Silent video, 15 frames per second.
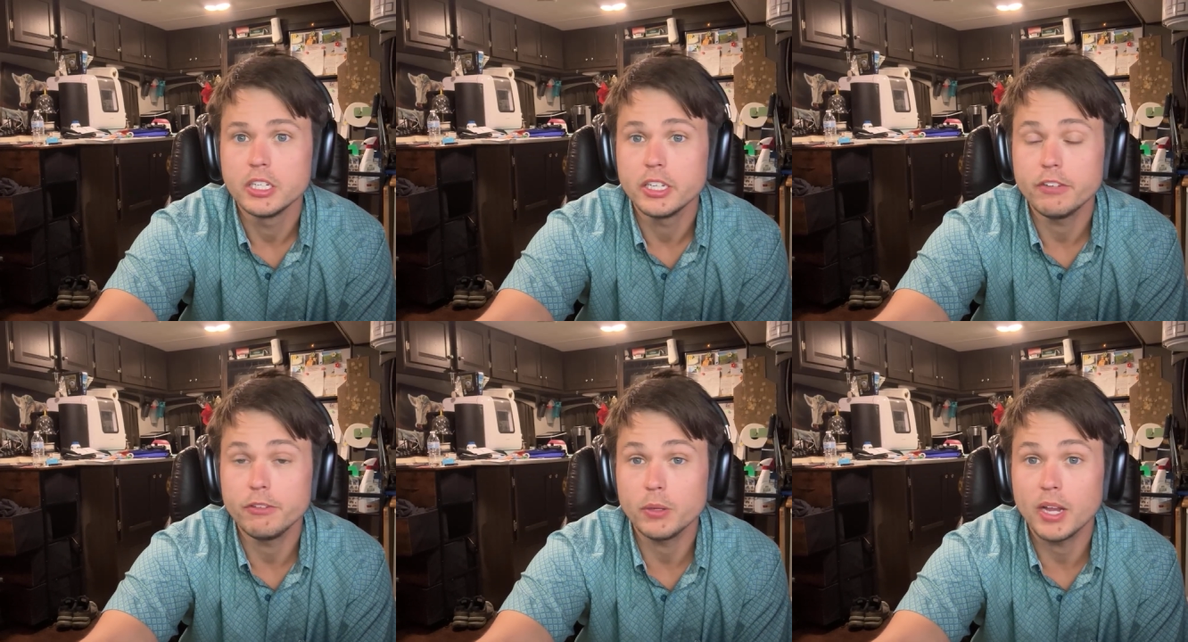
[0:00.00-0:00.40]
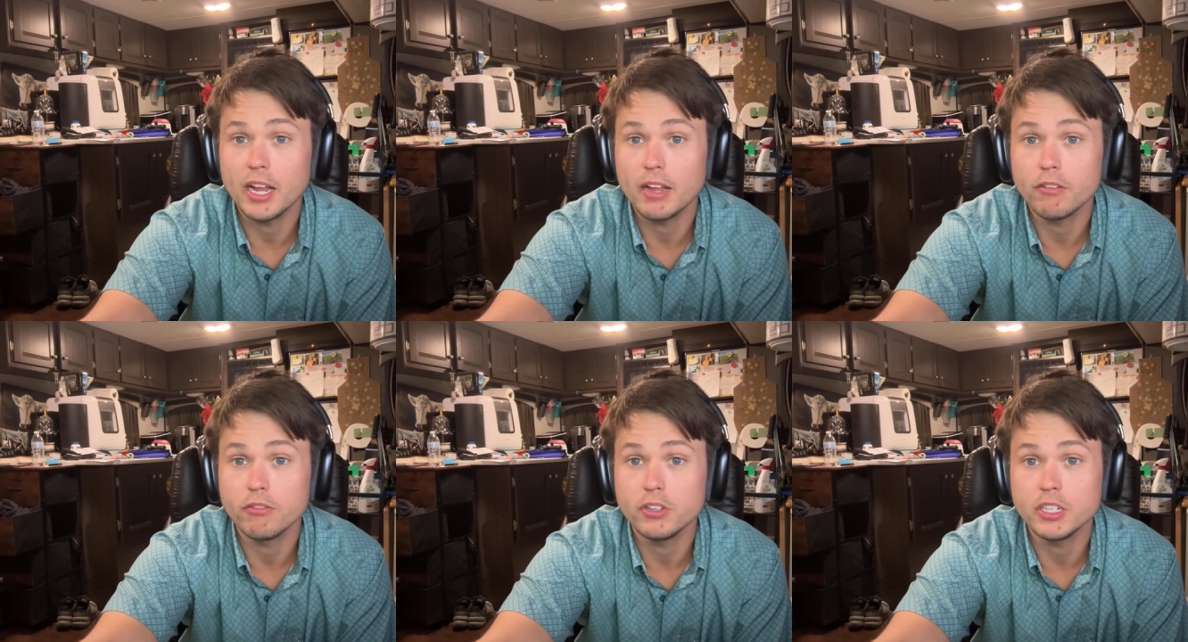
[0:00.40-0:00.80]
If you
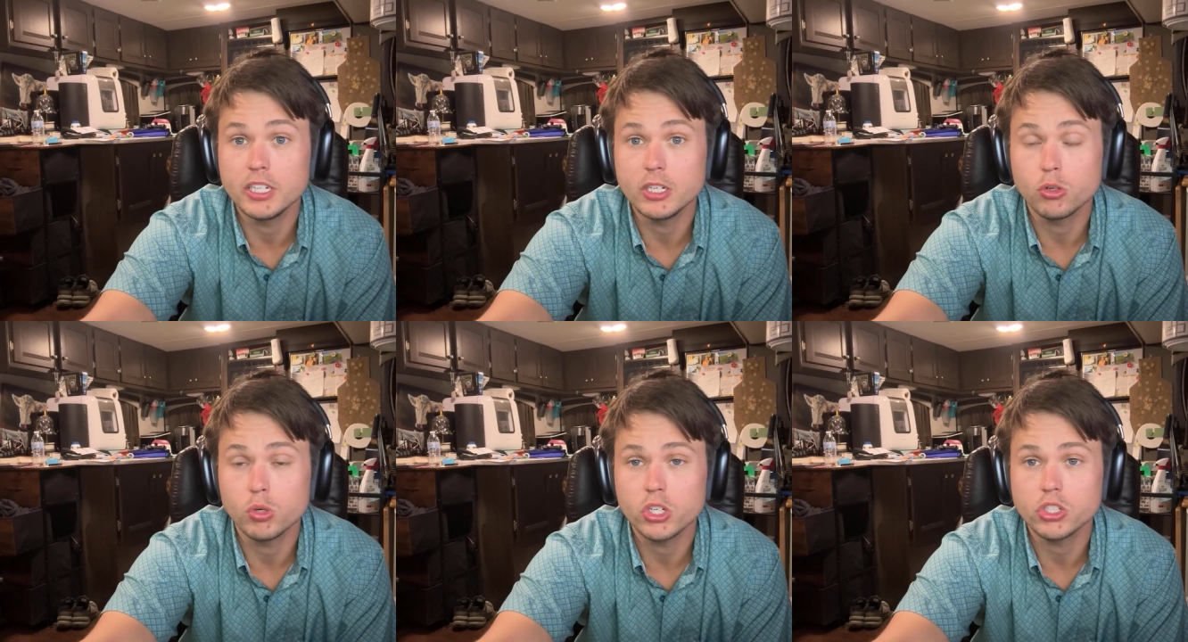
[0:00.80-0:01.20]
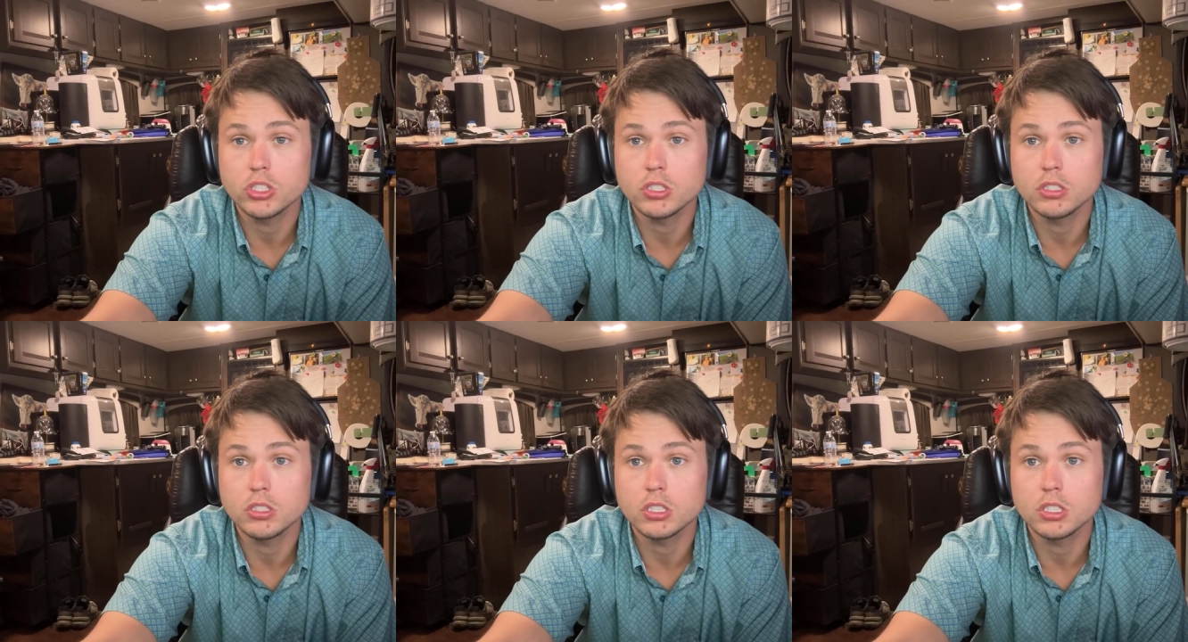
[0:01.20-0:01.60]
have any
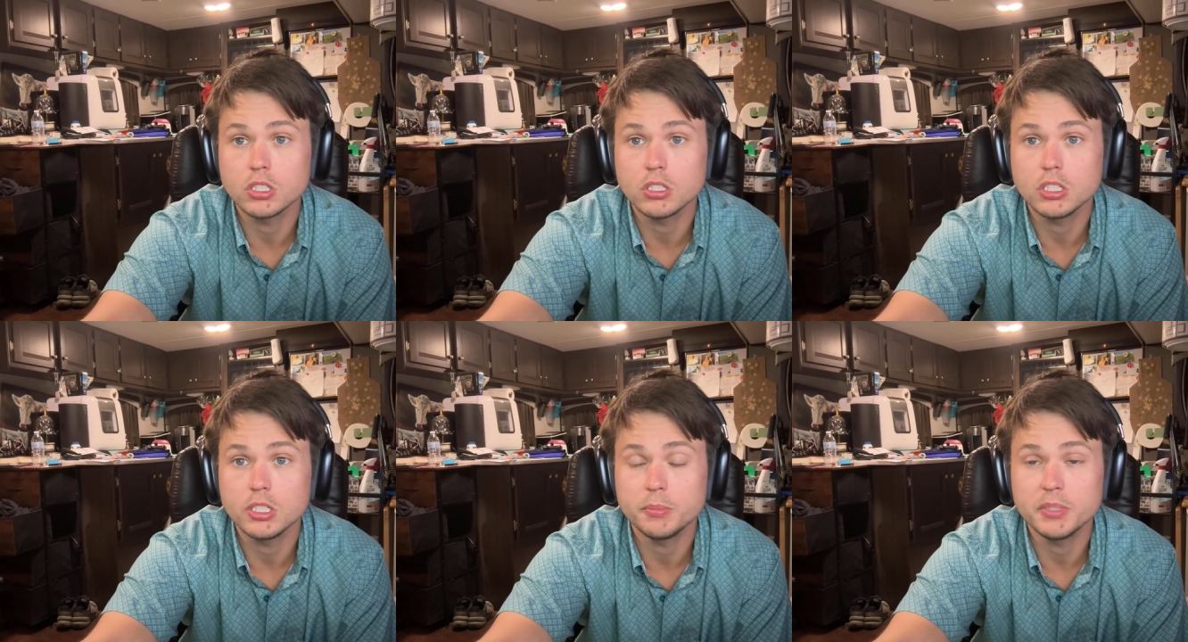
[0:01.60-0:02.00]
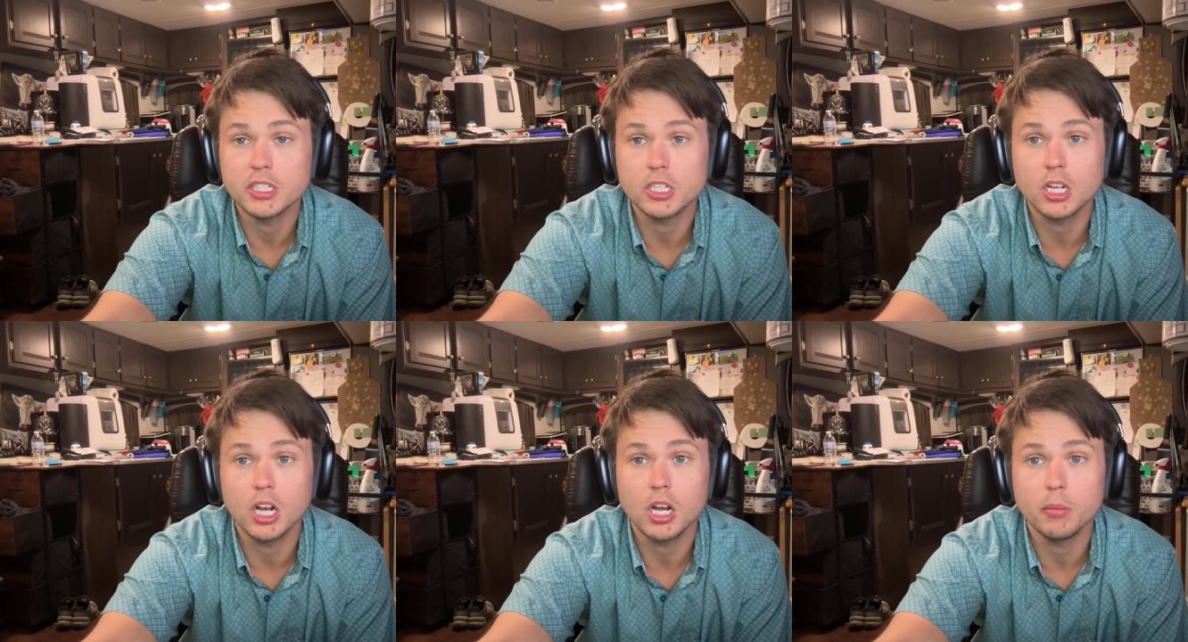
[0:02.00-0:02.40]
questions, give me a
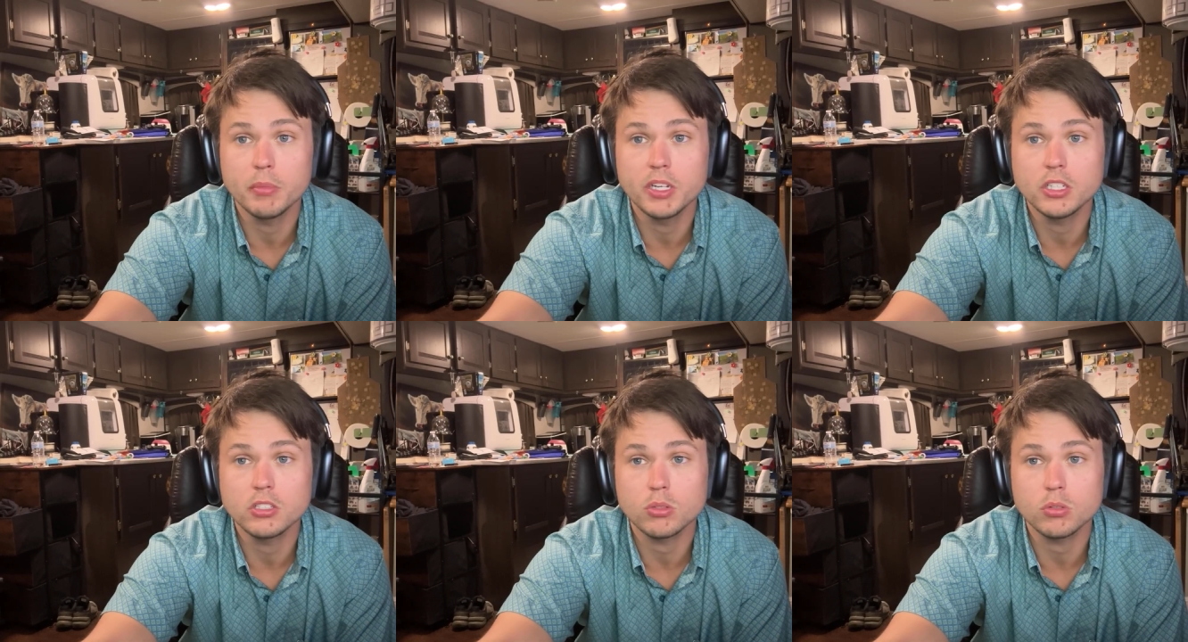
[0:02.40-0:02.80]
comment,